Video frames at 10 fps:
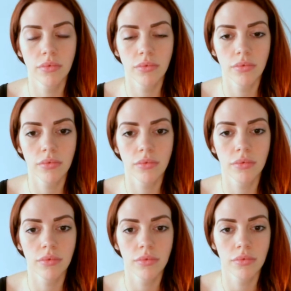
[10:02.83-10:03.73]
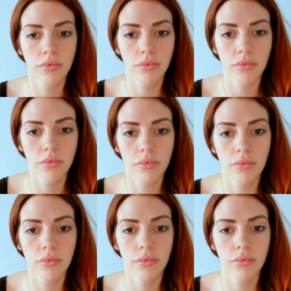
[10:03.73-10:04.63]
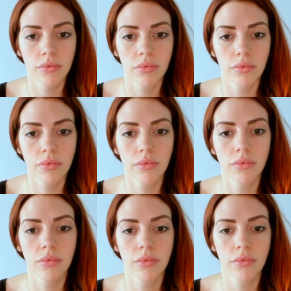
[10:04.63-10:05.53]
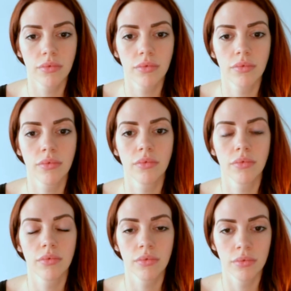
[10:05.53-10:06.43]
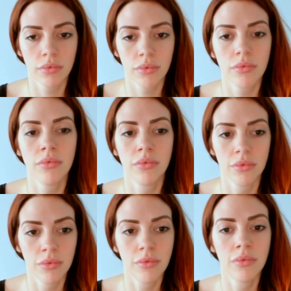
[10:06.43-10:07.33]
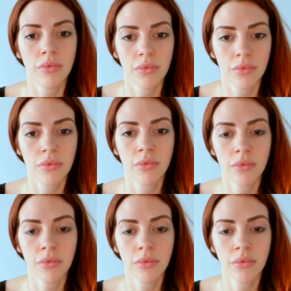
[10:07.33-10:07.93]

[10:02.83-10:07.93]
[no speech]